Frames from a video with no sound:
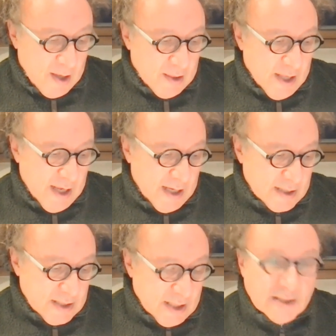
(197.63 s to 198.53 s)

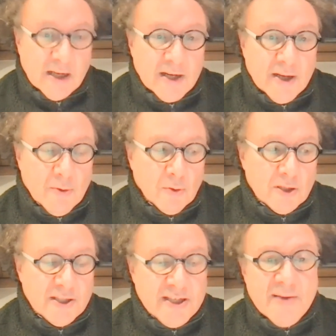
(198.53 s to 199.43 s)
there's a study called
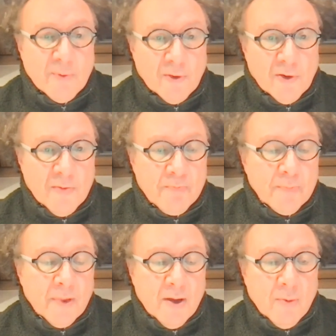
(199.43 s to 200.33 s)
CMOR,
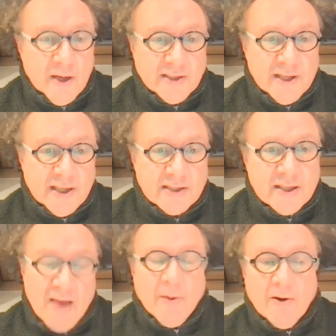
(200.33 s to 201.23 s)
which is
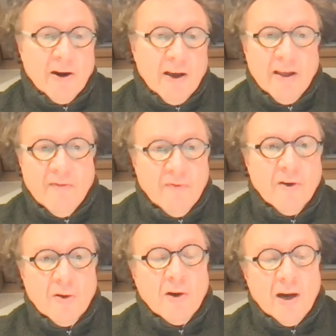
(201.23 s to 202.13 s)
MRI
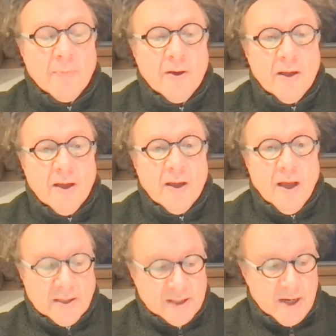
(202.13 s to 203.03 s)
follow-up,
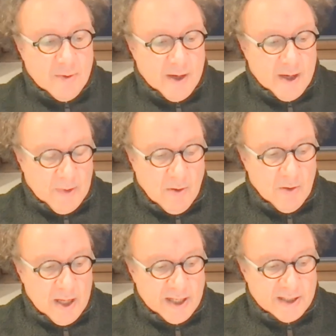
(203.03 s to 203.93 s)
showing
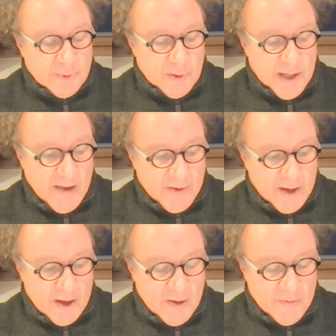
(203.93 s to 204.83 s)
correlation between having
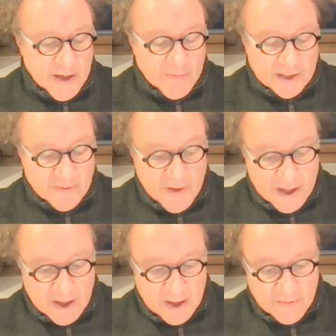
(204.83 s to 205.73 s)
COVID, having severe
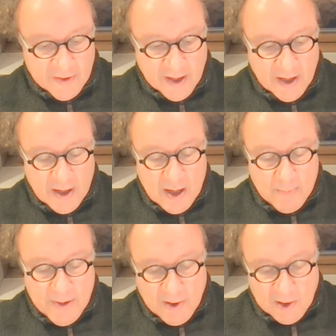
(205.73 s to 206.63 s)
COVID,
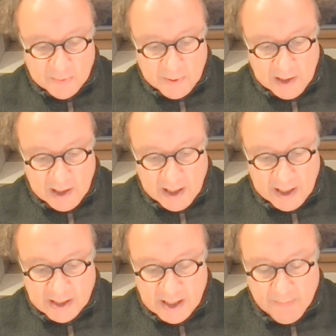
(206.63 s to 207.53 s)
being
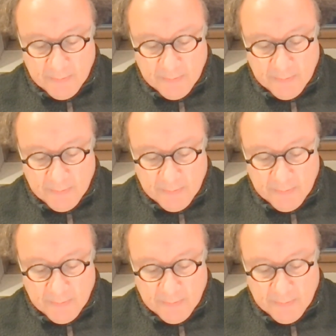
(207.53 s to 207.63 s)
hospitalized,